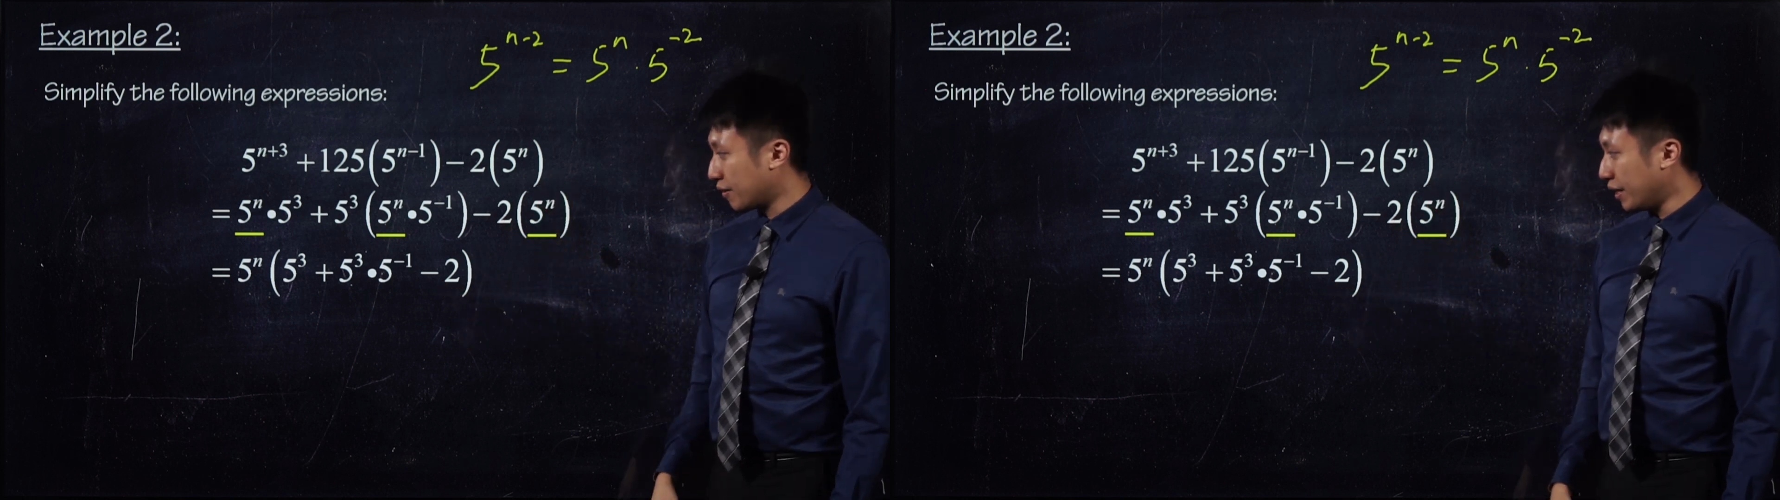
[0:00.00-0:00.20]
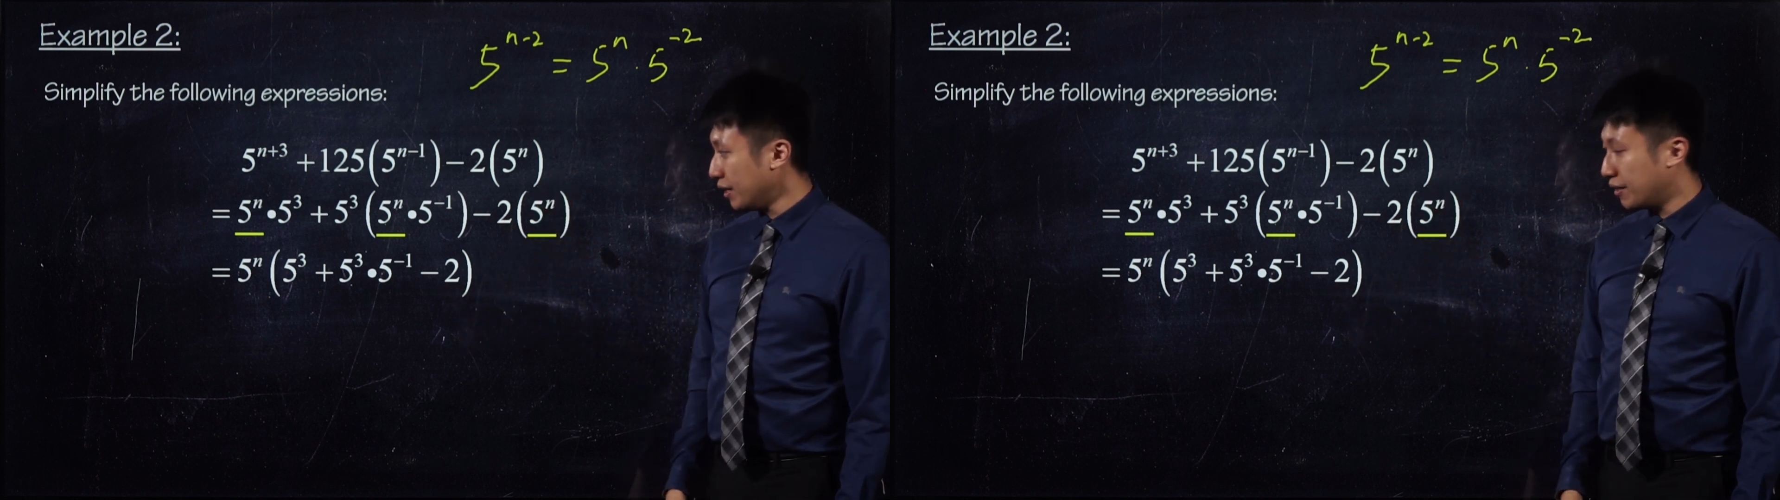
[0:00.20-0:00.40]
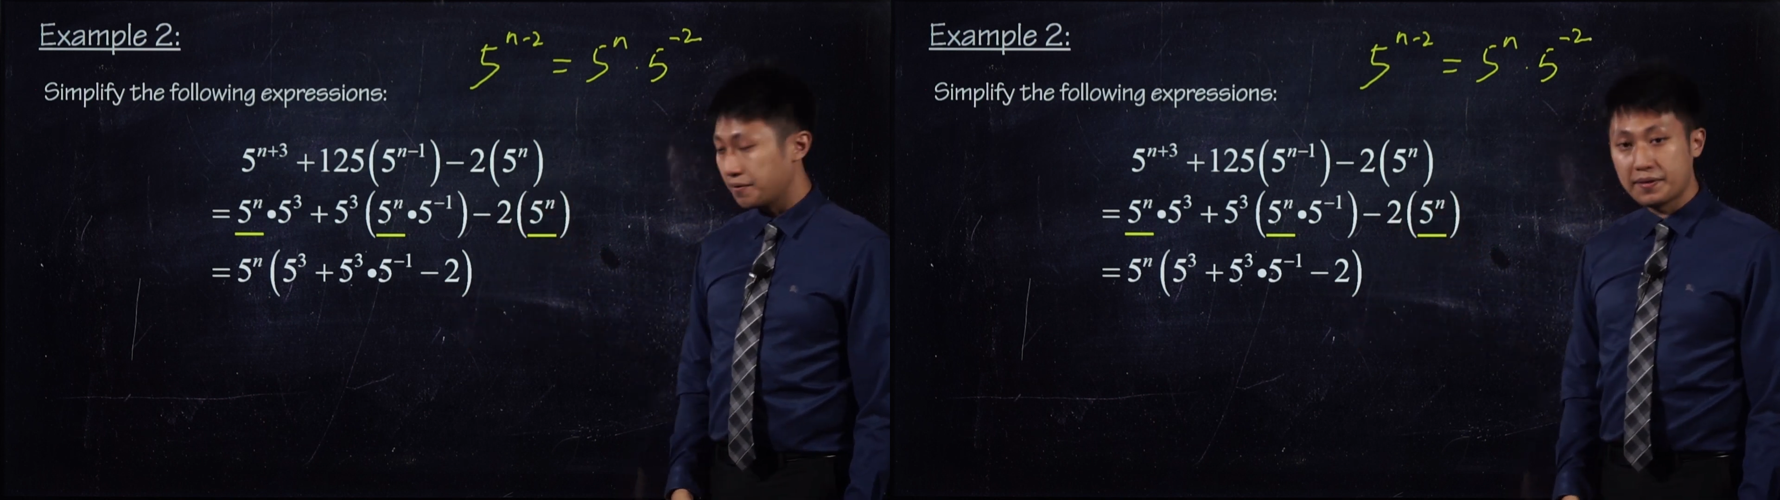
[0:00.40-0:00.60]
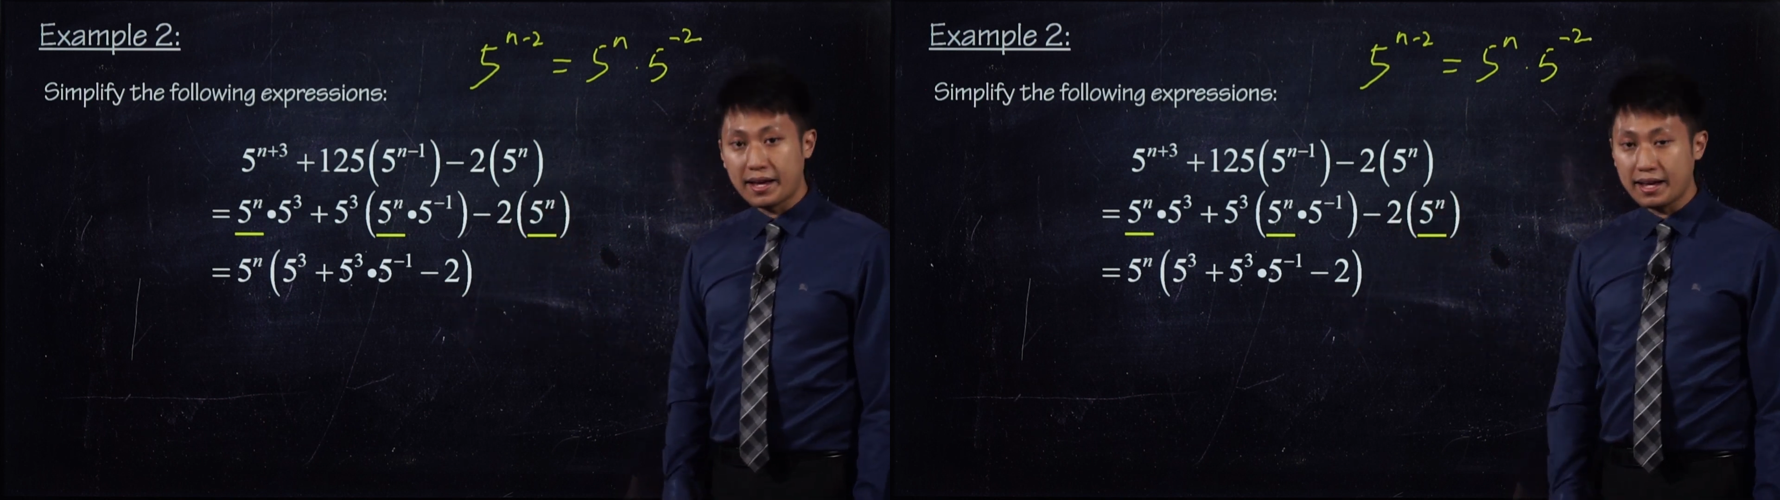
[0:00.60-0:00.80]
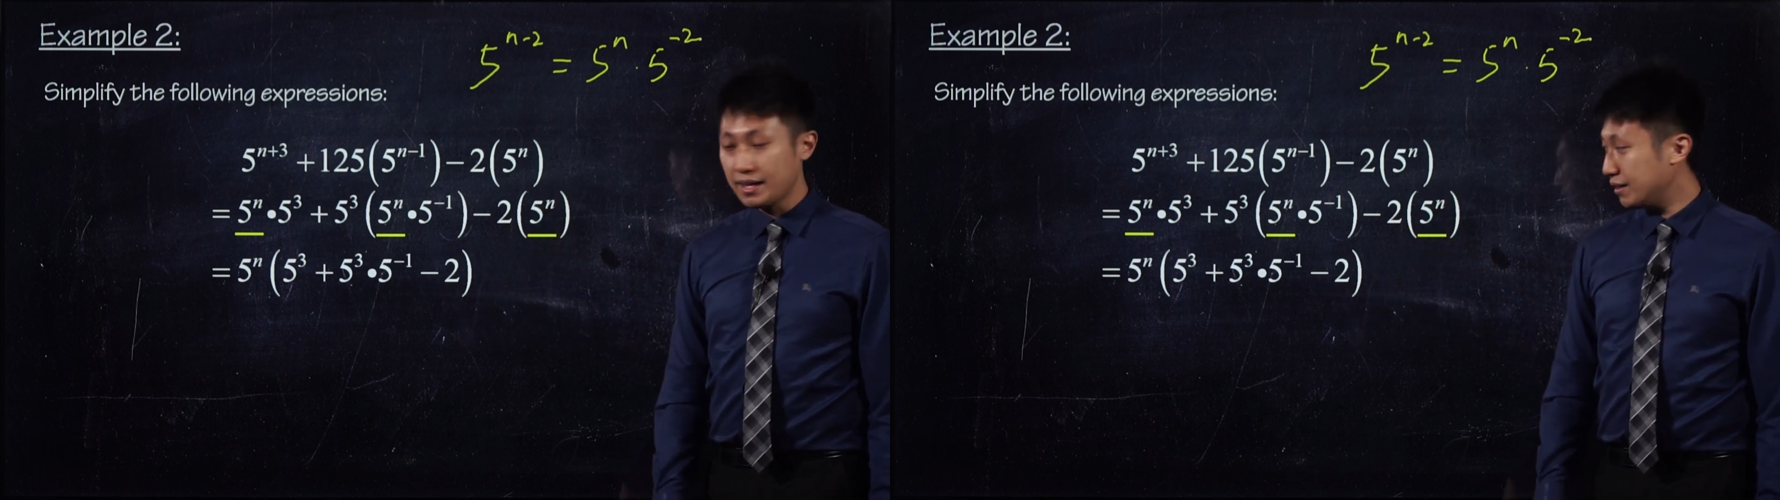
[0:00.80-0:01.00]
Okay,
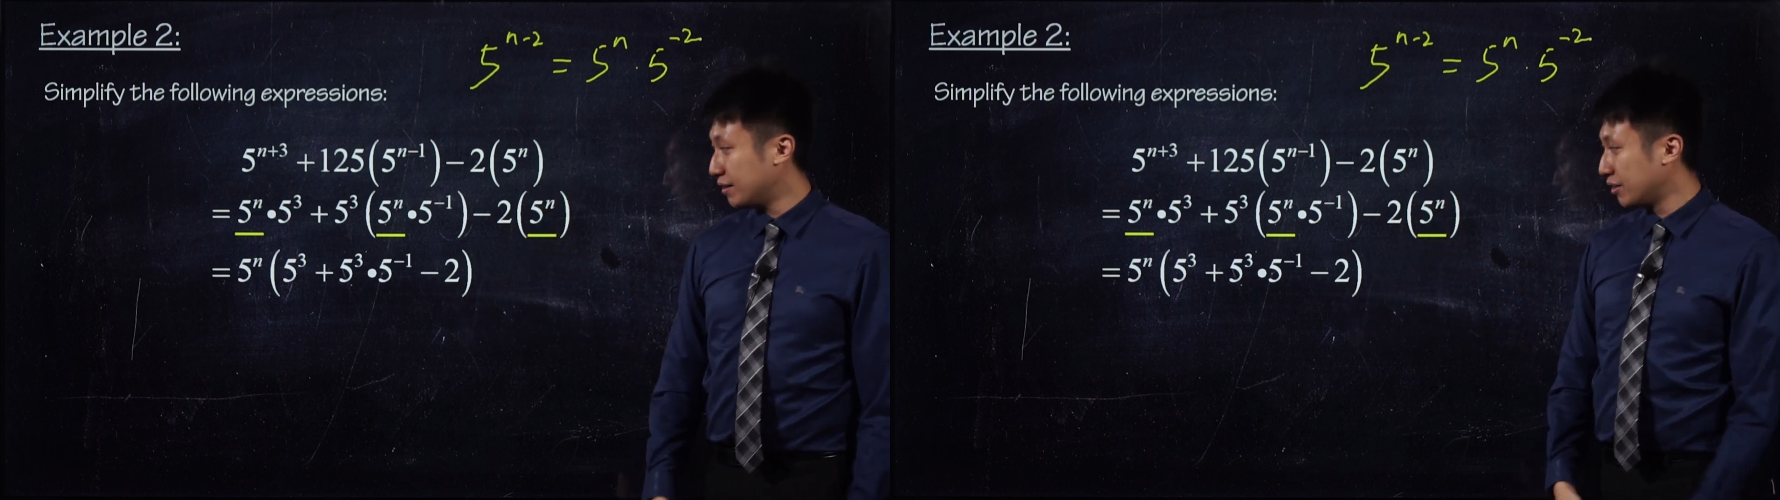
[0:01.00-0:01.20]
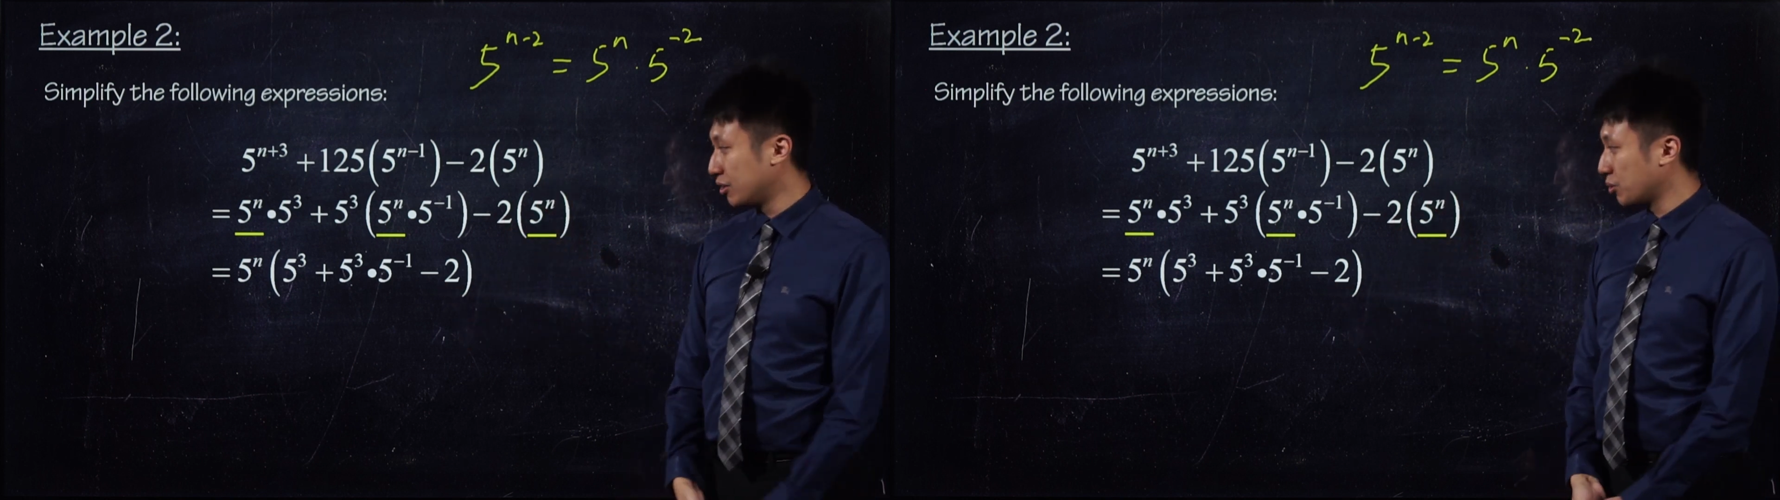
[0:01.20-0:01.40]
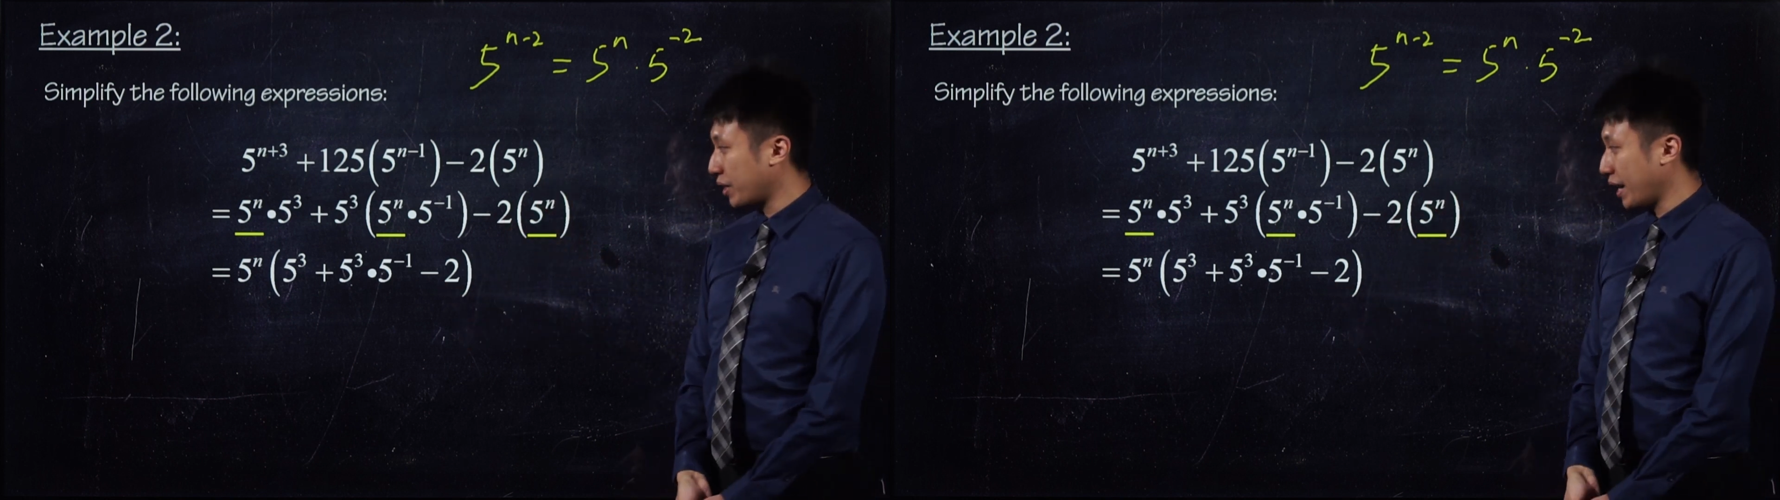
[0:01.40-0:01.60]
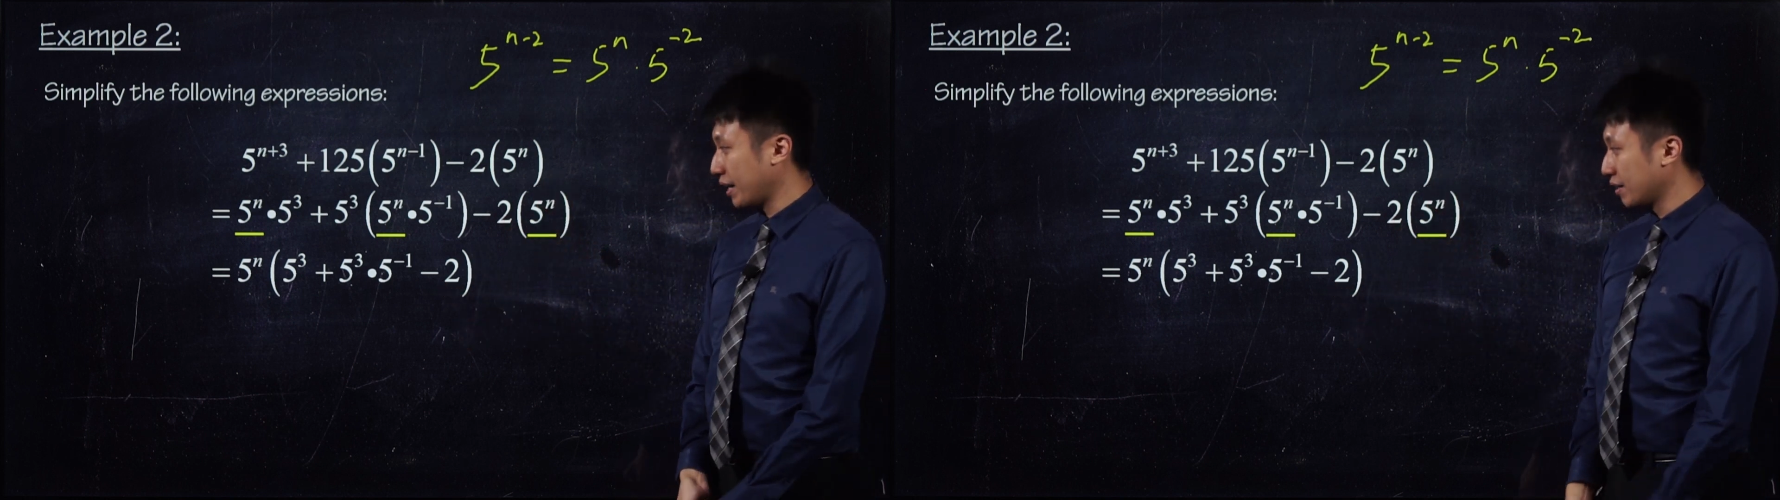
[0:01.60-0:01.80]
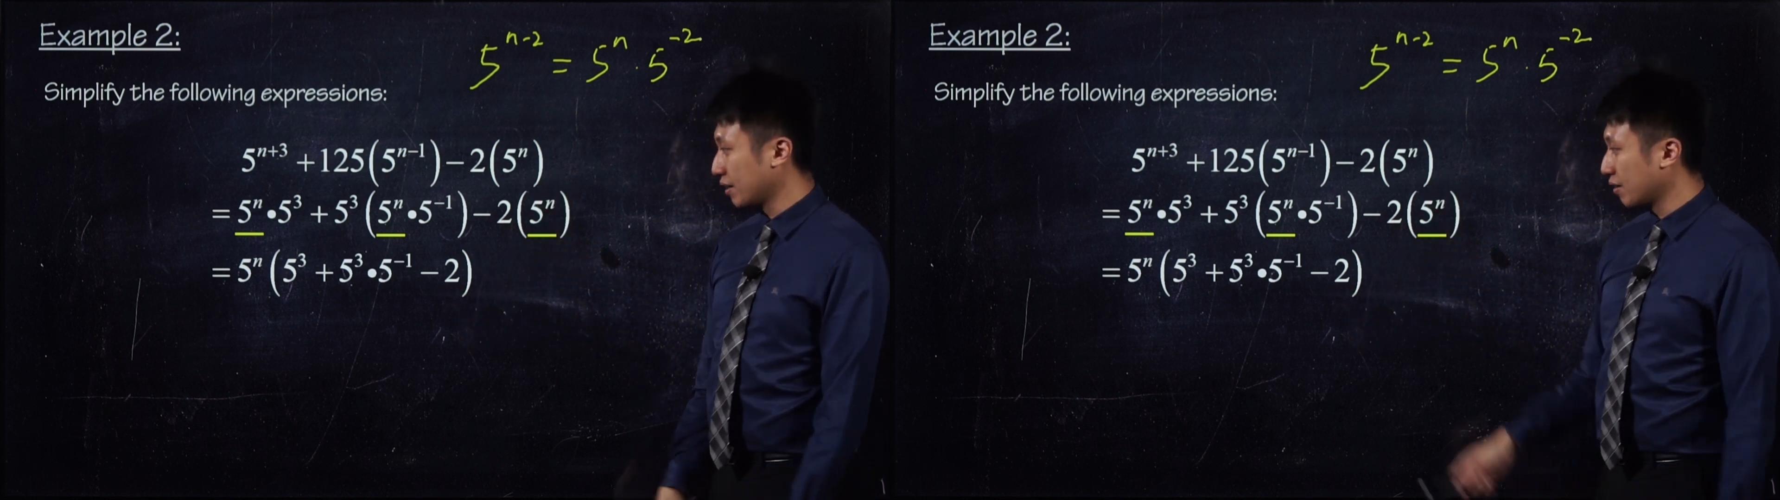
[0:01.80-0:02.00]
then you
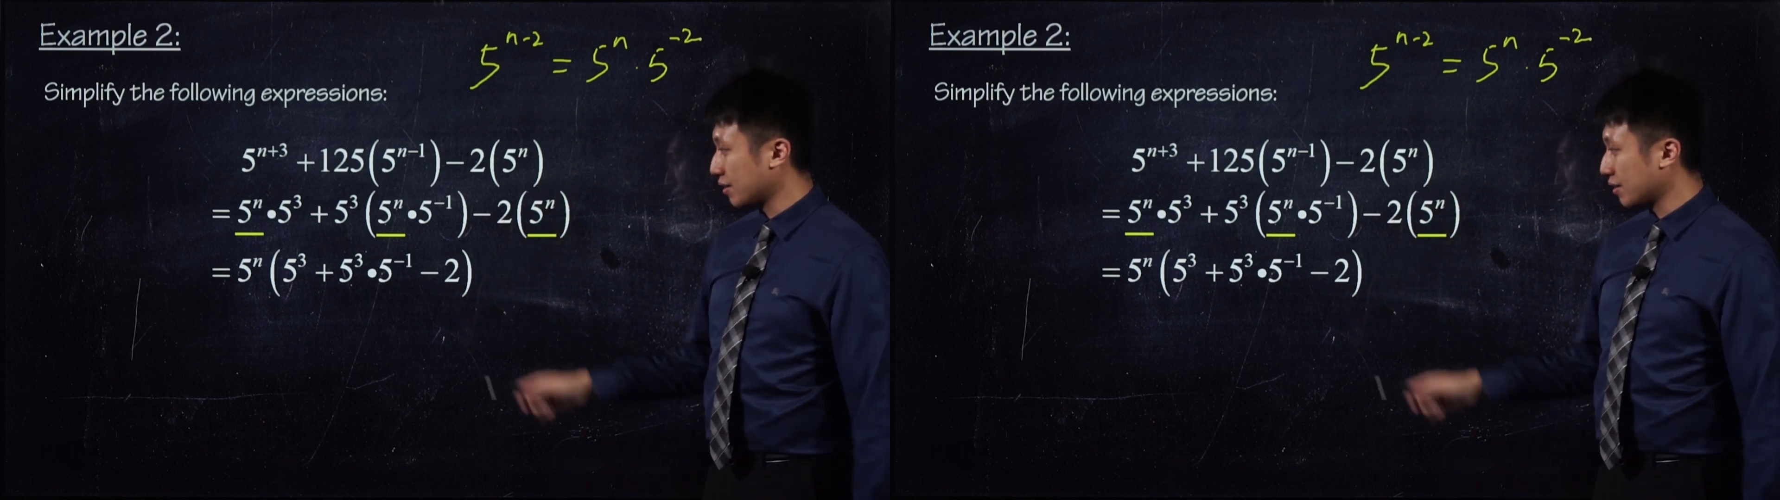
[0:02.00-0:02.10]
can